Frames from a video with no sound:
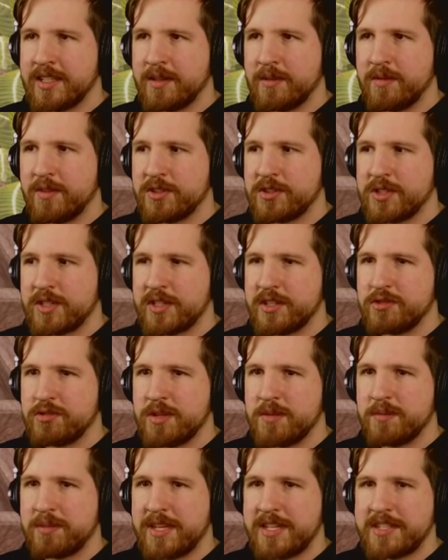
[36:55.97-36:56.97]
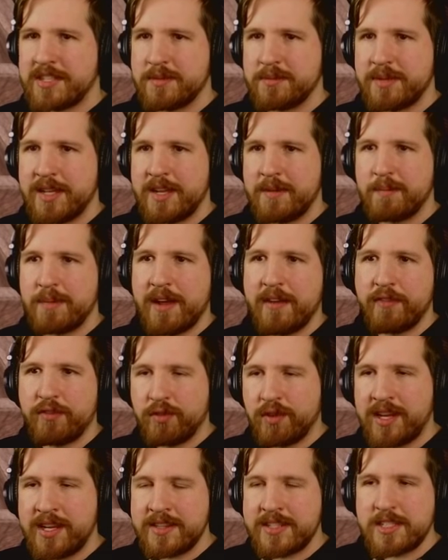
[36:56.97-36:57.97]
We've also got the trim plastic plant. By
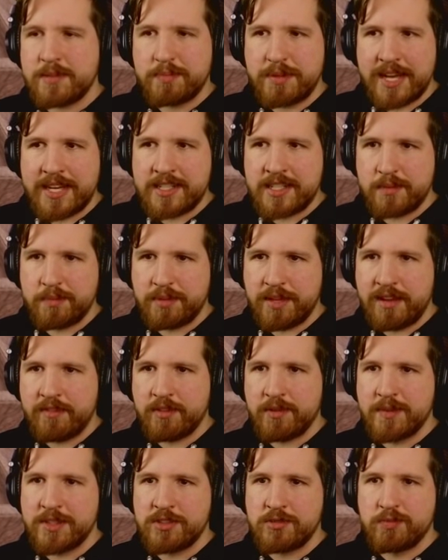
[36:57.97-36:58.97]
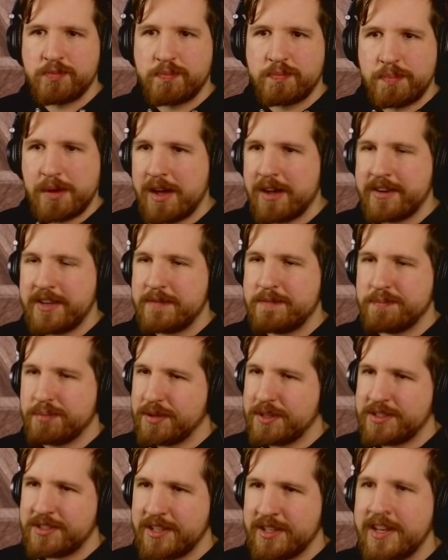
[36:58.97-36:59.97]
freeing this plastic plant from its potted
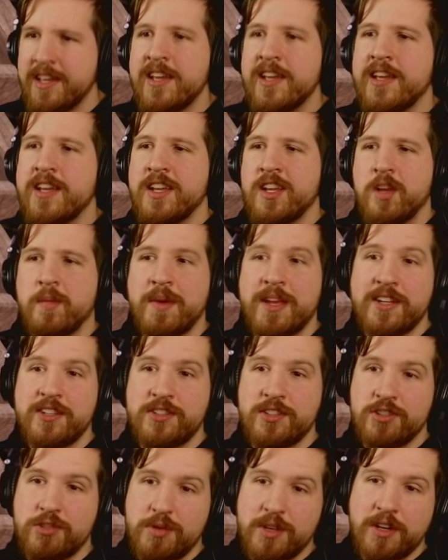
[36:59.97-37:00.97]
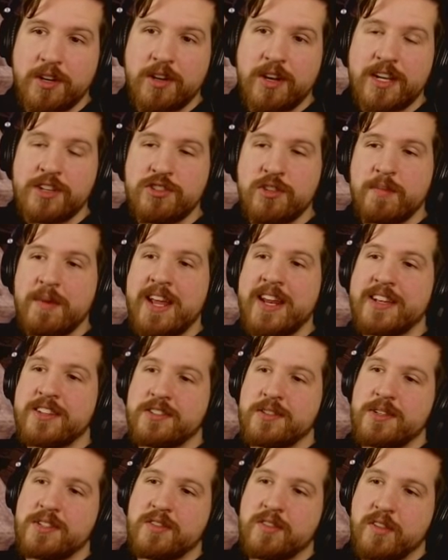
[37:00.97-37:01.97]
prison, you managed to trigger a dramatic series of